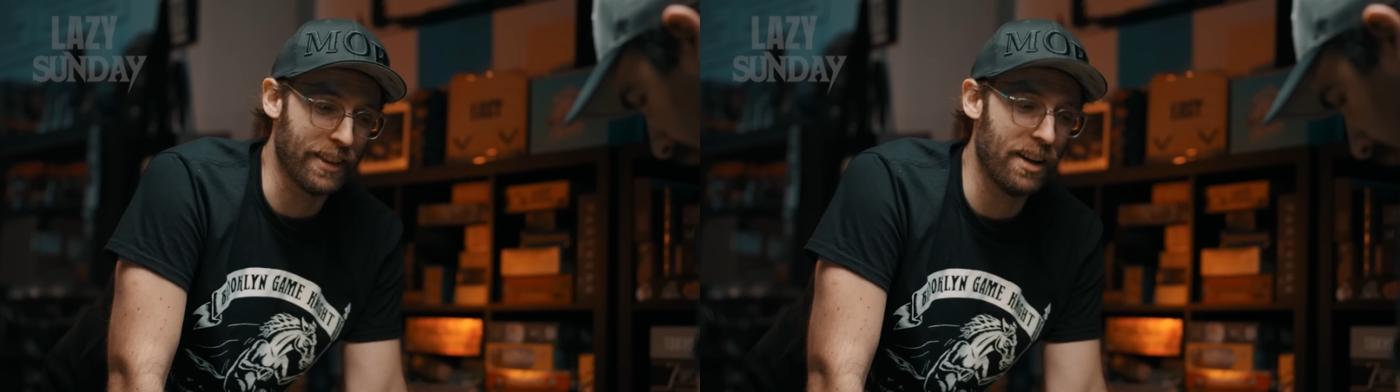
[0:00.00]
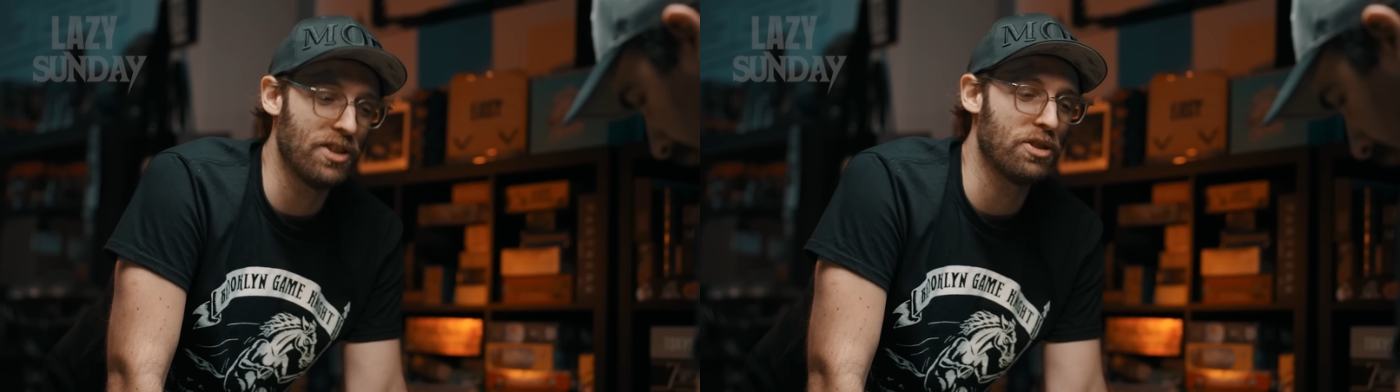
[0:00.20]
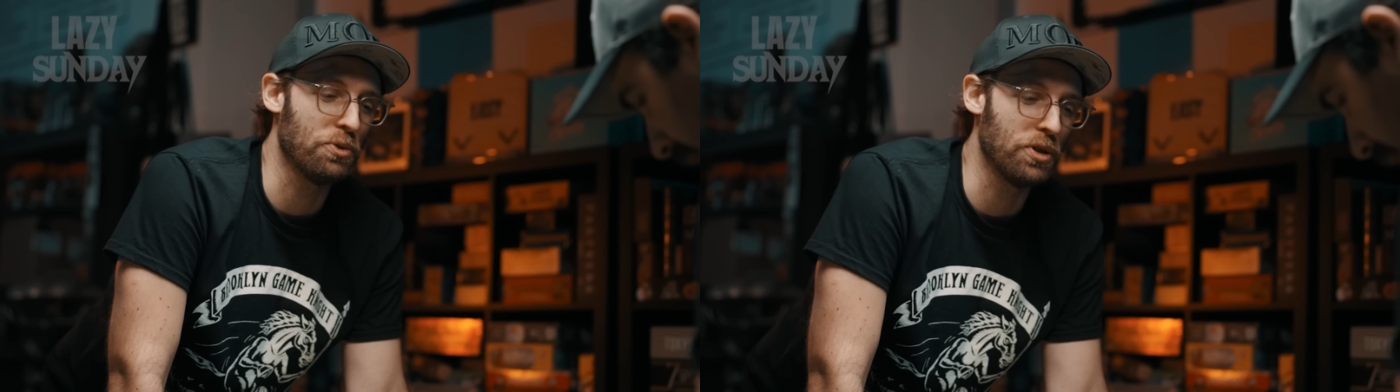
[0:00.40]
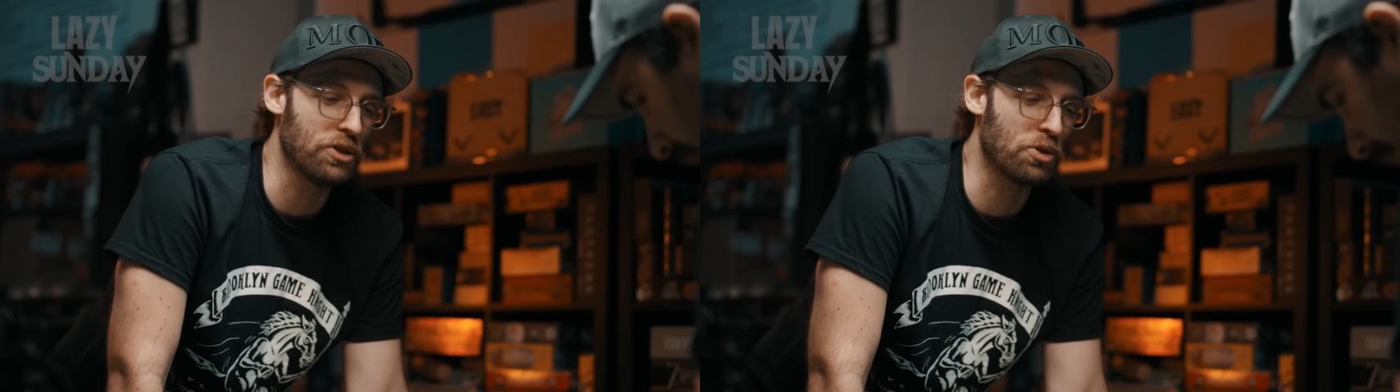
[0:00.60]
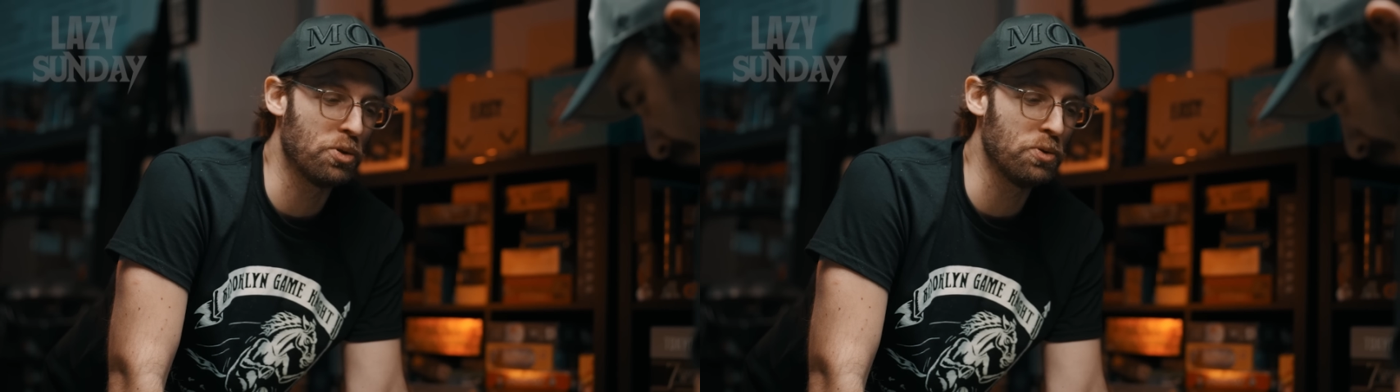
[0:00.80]
That is a
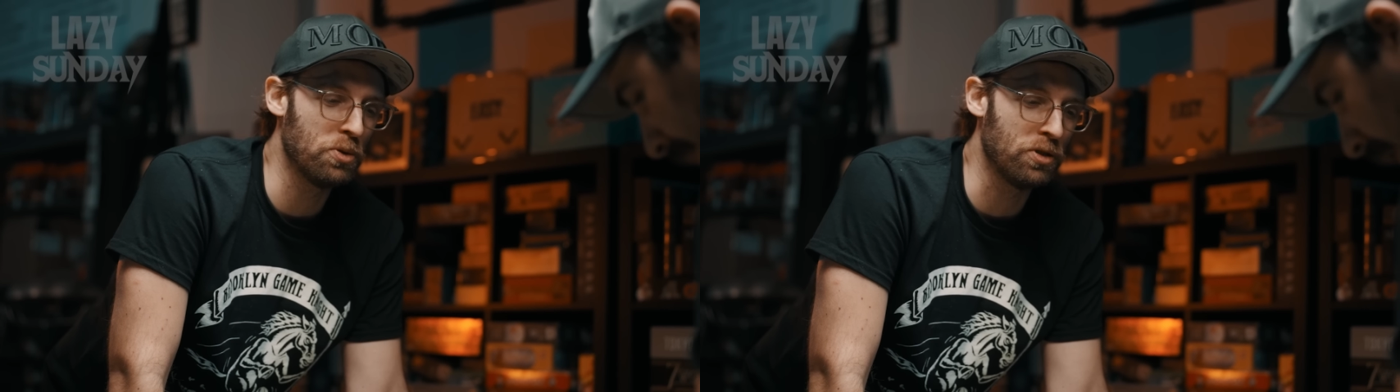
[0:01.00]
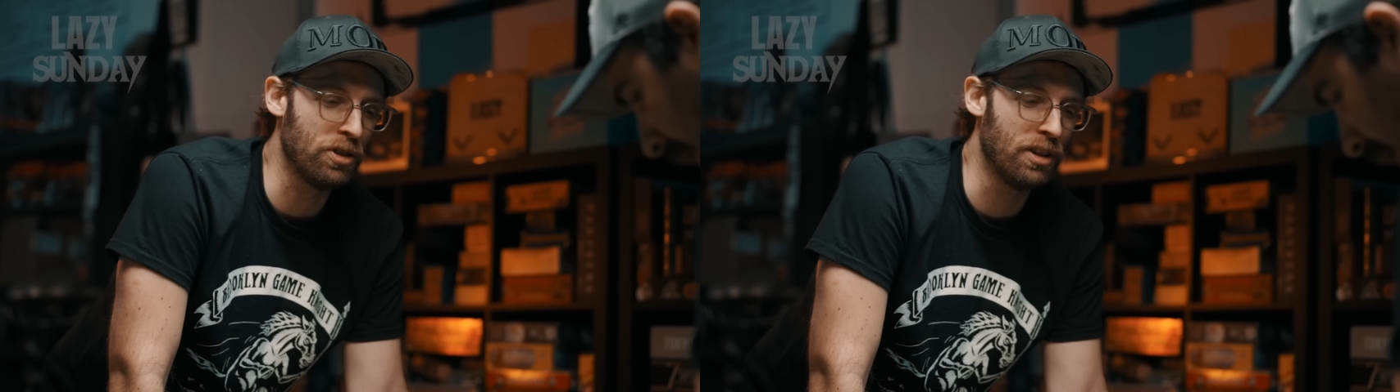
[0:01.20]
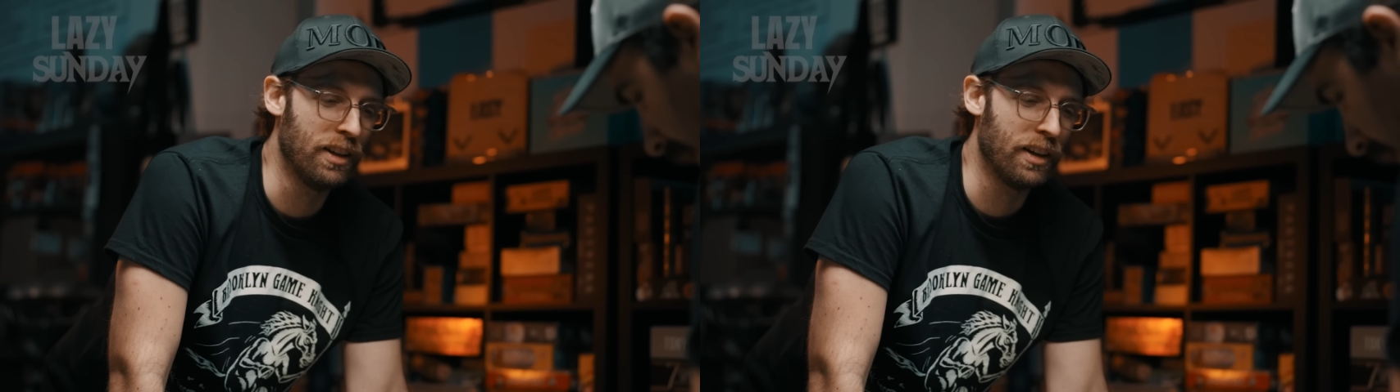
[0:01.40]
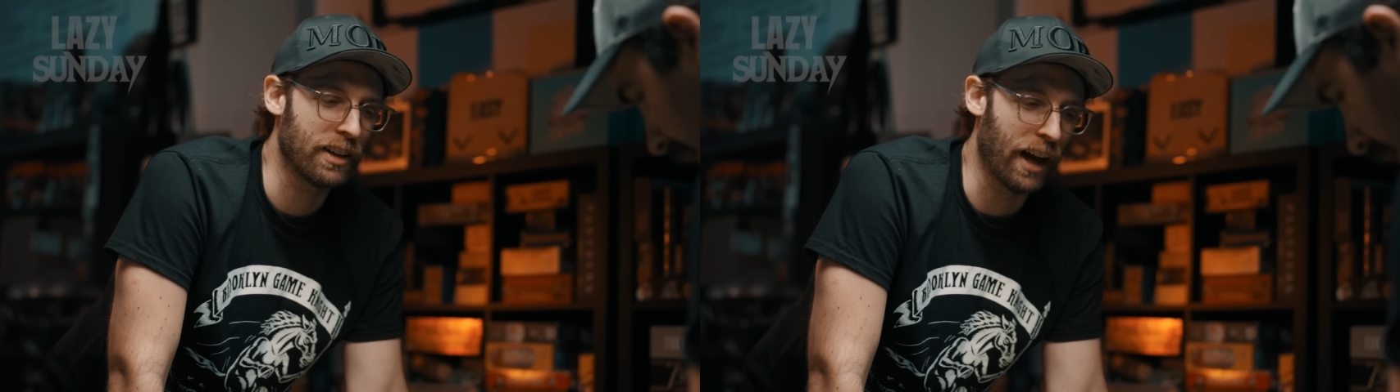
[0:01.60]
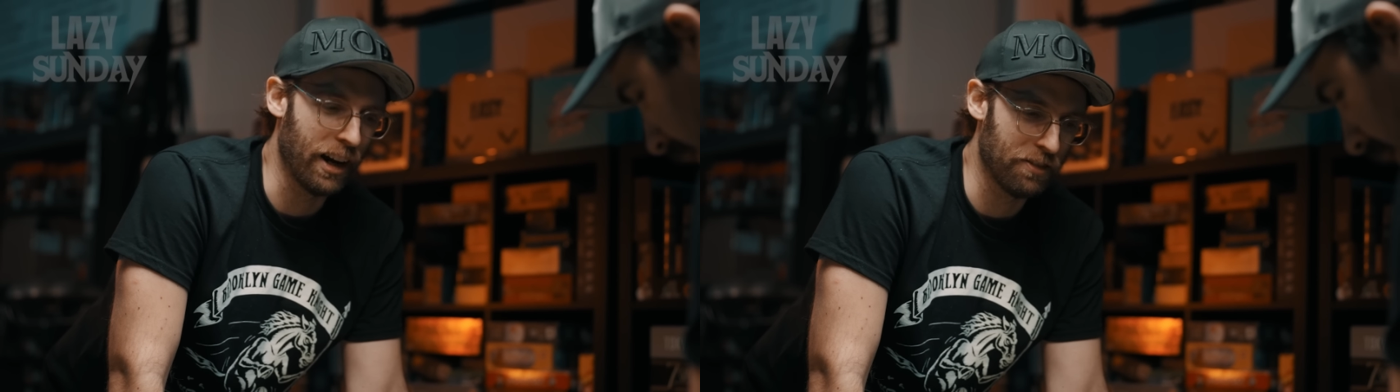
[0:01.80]
really cool
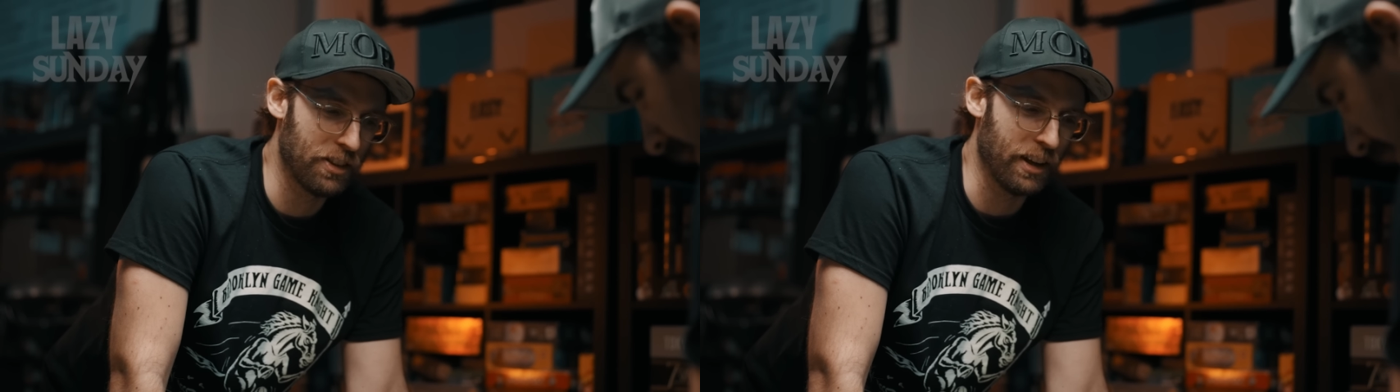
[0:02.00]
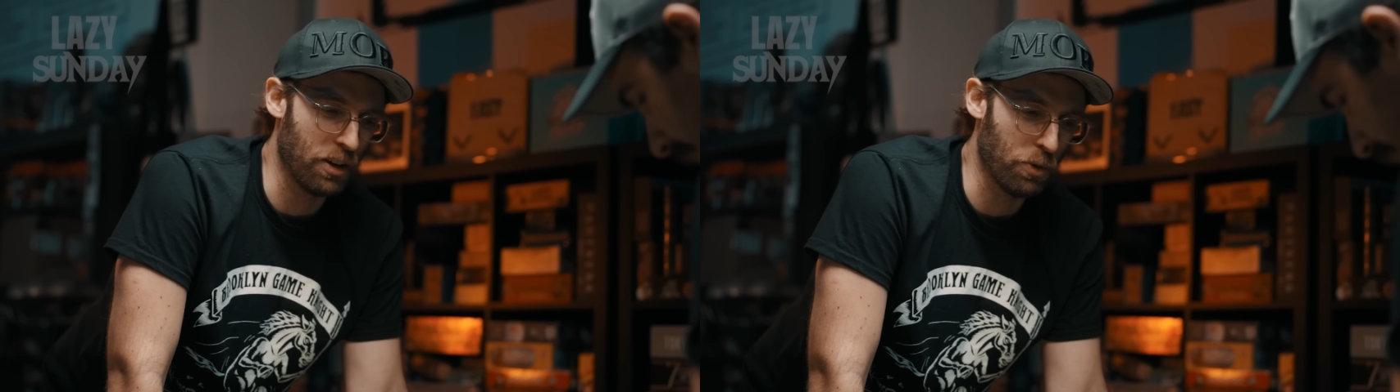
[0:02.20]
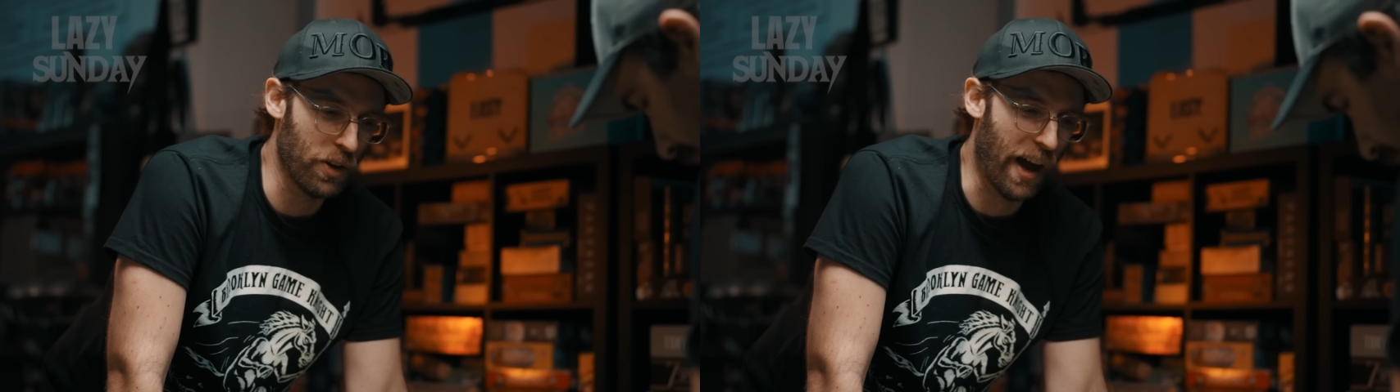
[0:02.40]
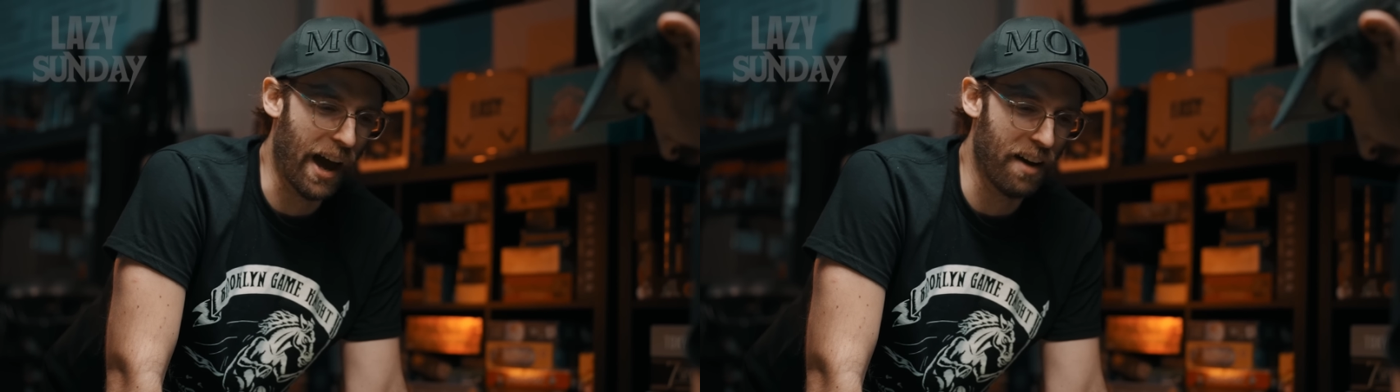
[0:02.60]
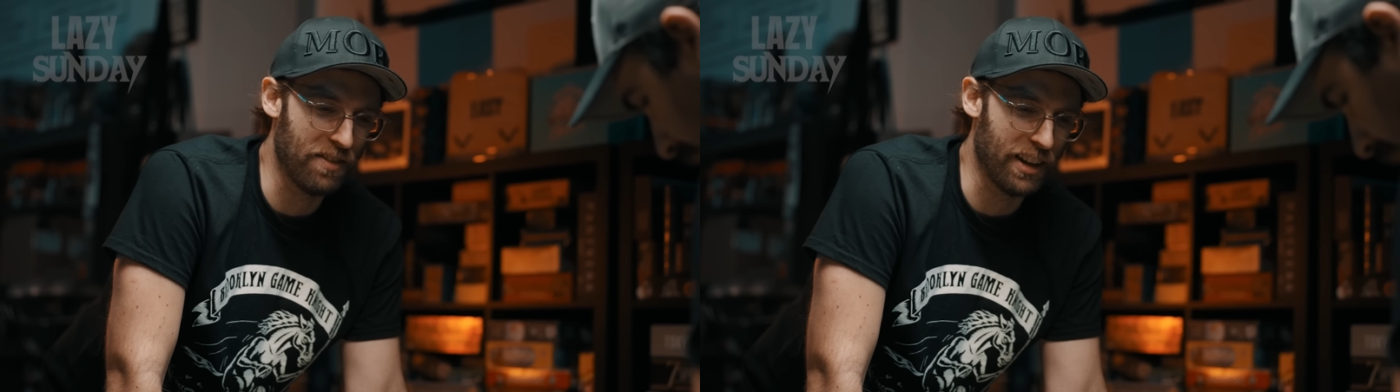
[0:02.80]
kind of thing where you
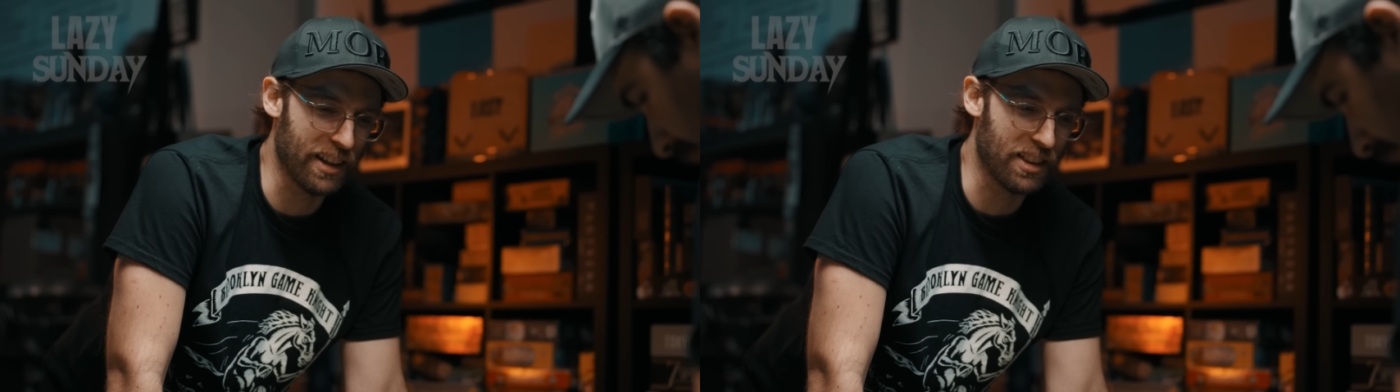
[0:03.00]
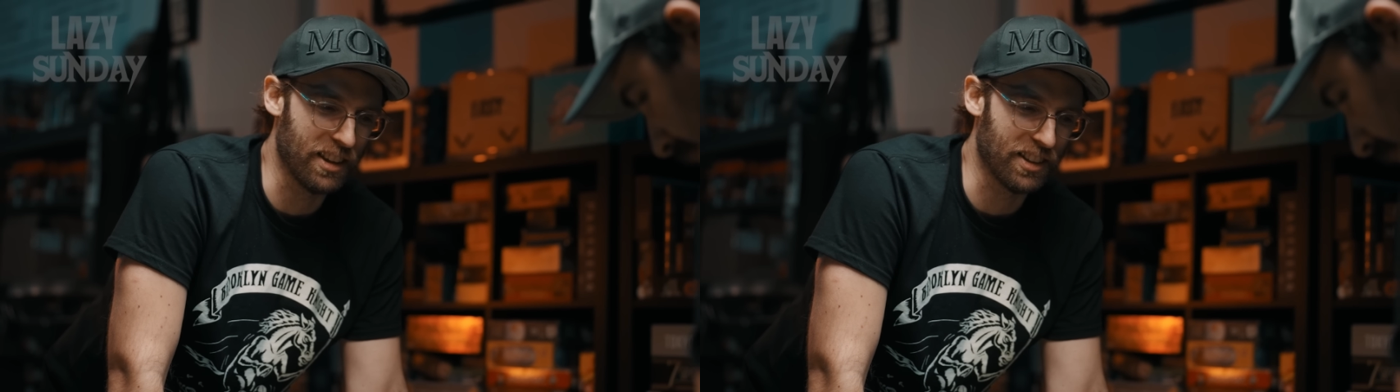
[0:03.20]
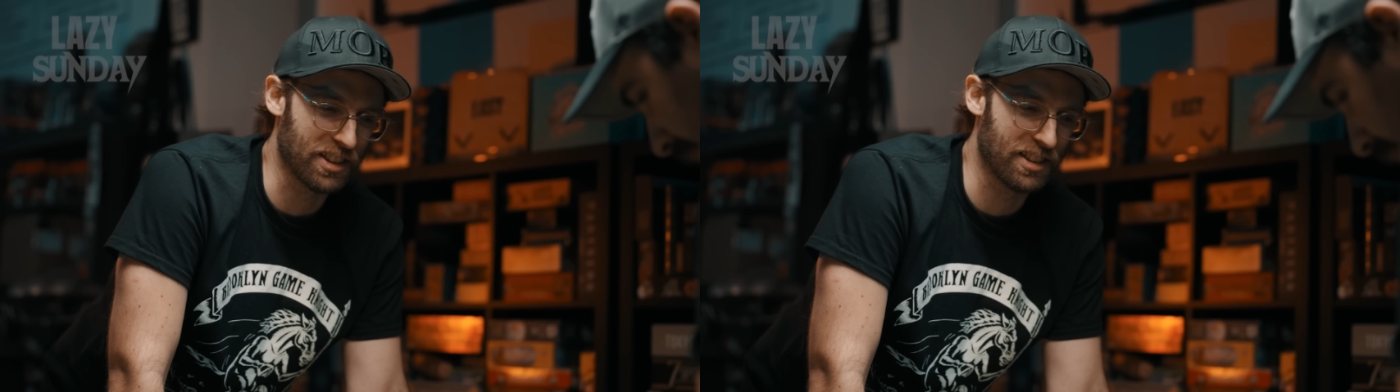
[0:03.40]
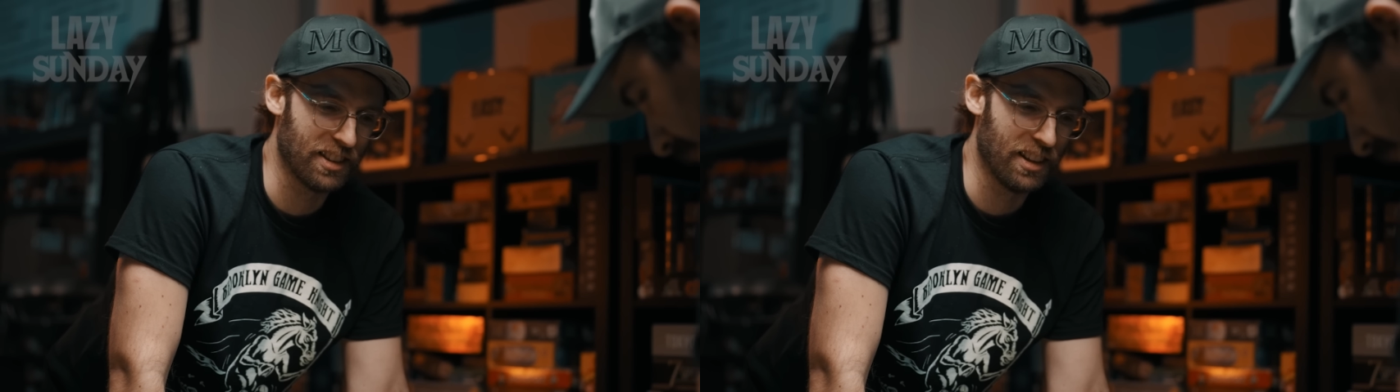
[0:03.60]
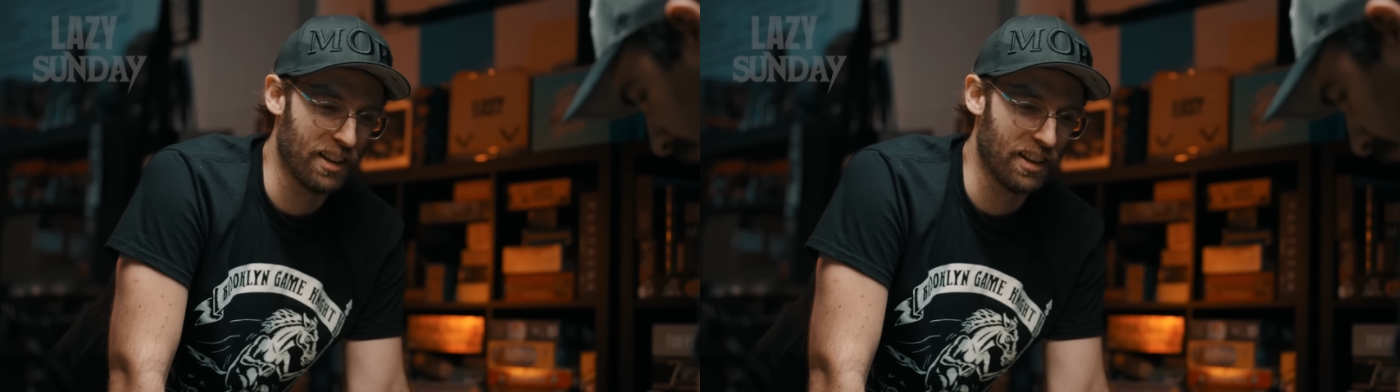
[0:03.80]
have like this.